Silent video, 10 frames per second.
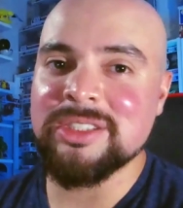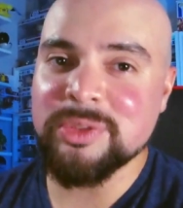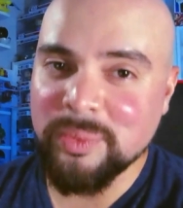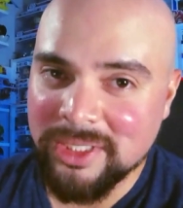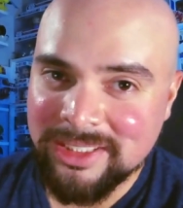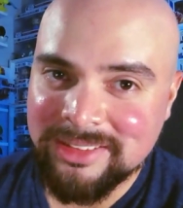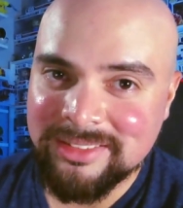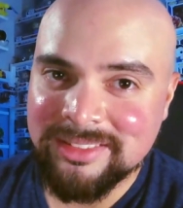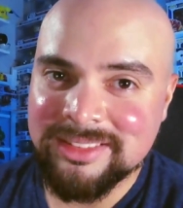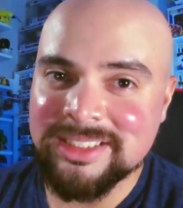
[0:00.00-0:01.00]
20
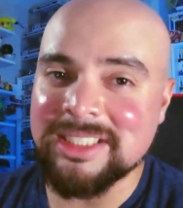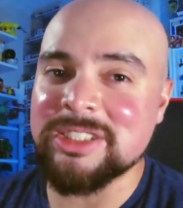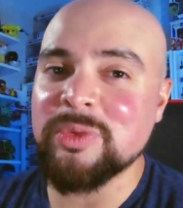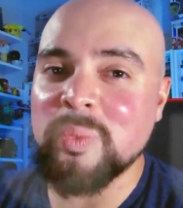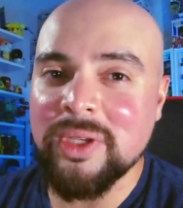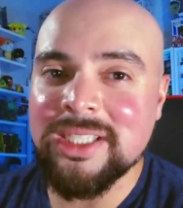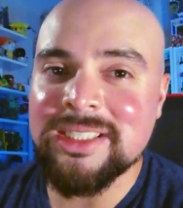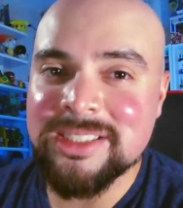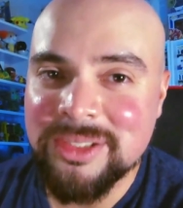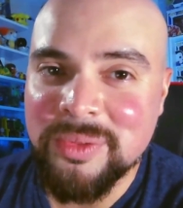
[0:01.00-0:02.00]
to
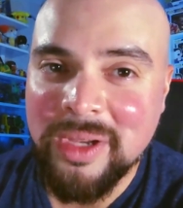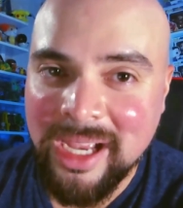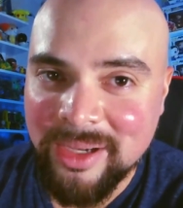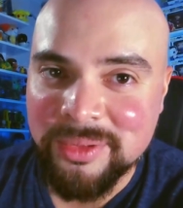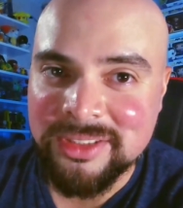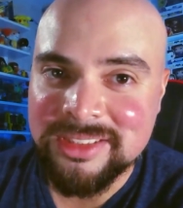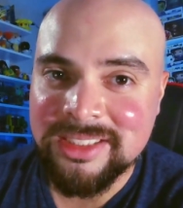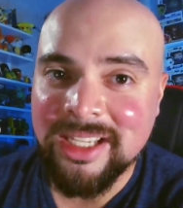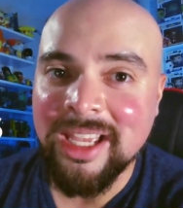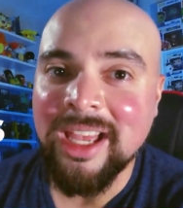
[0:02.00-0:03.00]
22 hours
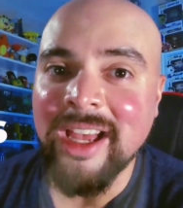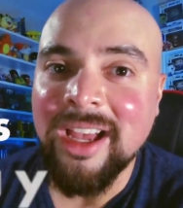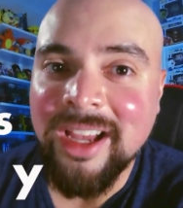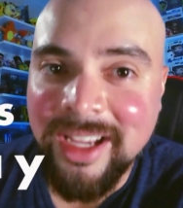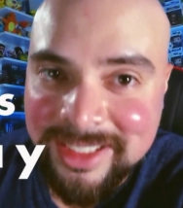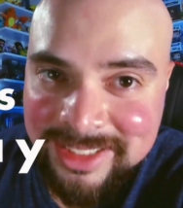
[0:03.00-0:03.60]
a